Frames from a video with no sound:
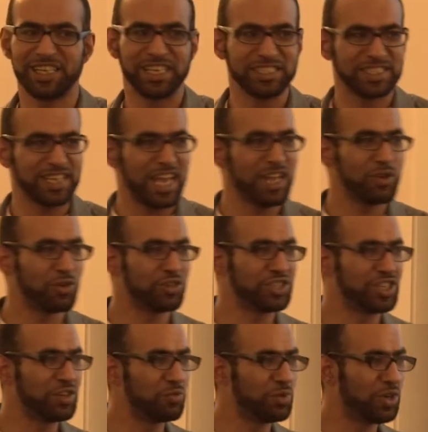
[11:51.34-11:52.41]
In
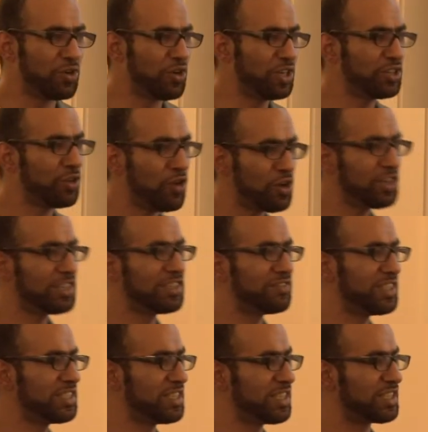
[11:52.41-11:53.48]
psychology, we call it cognitive
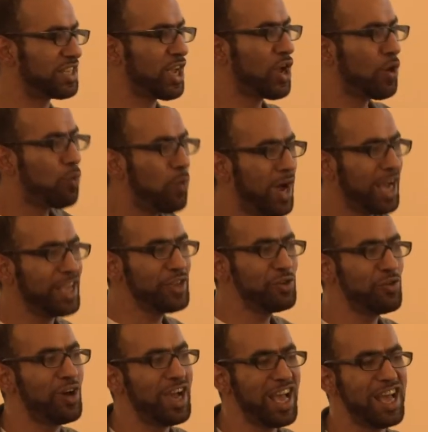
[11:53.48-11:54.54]
dissonance. Why
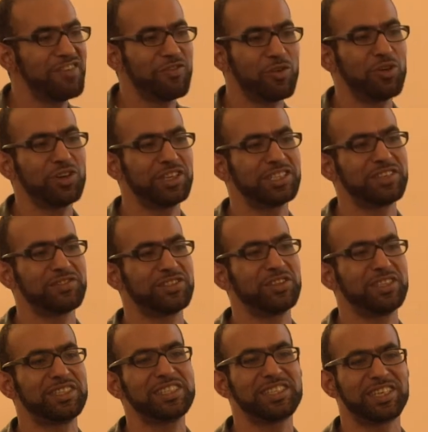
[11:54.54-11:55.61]
you have
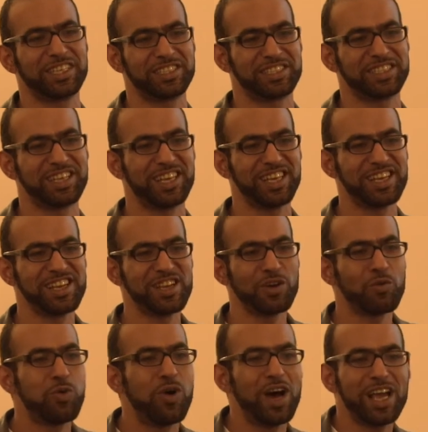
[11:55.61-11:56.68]
cognitive dissonance?
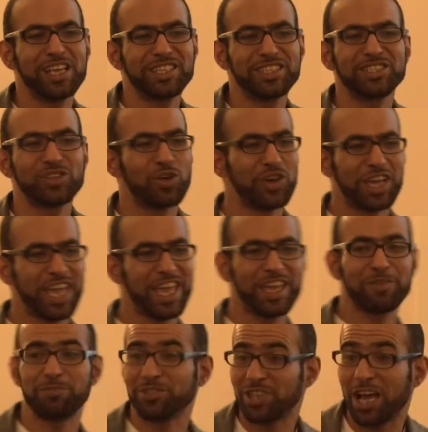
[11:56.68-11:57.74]
Why it is
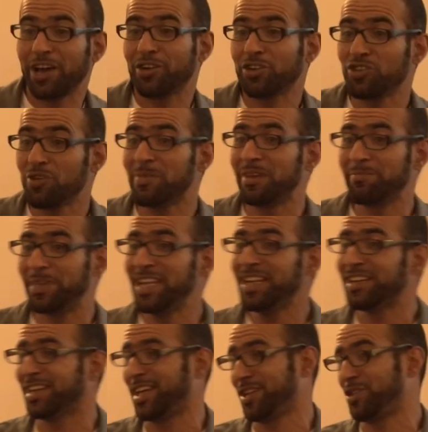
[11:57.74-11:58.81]
okay, they are a human
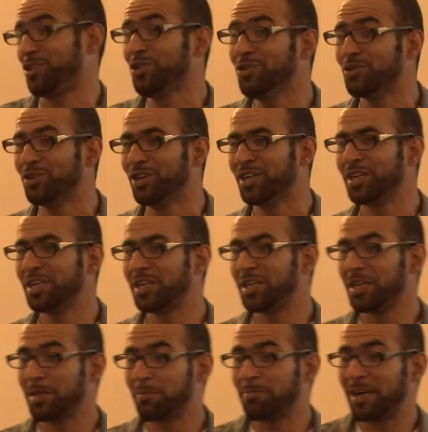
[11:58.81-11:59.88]
being like you,
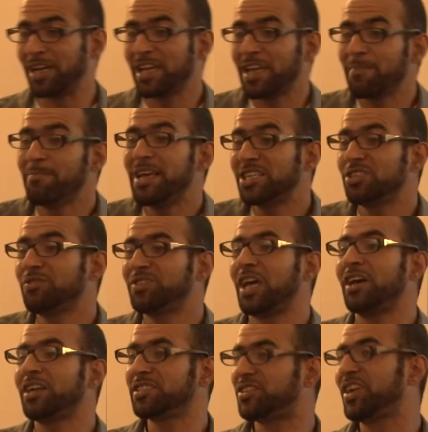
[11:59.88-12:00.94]
but imagine they
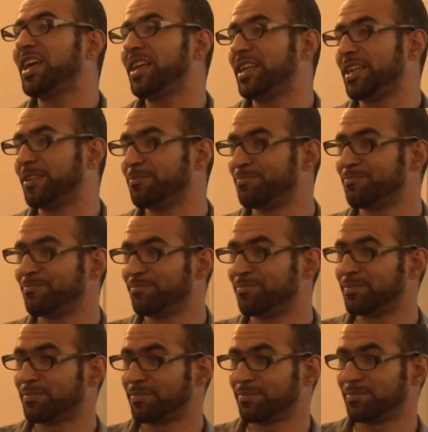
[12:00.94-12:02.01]
Israeli.
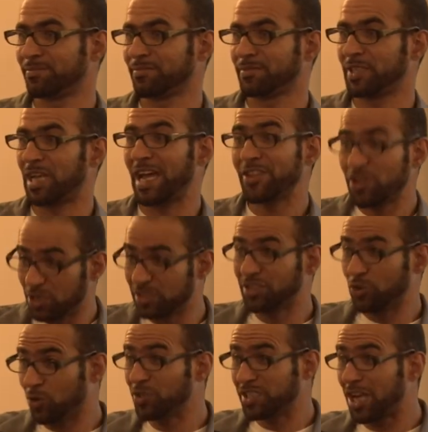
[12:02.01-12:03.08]
And
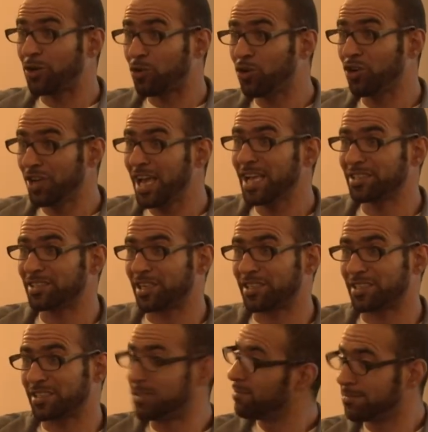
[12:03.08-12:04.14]
those are
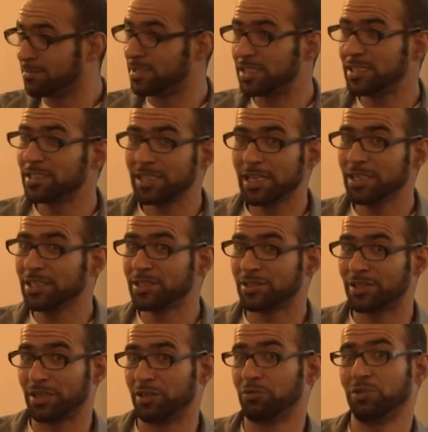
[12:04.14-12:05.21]
colonizers. This is
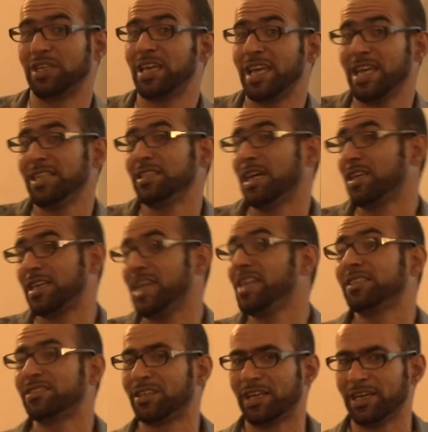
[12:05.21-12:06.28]
history. We can, I
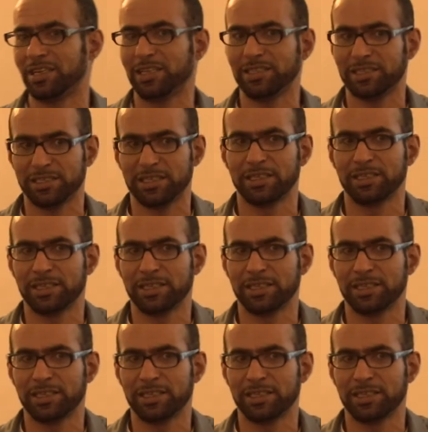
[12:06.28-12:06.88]
can't deny it.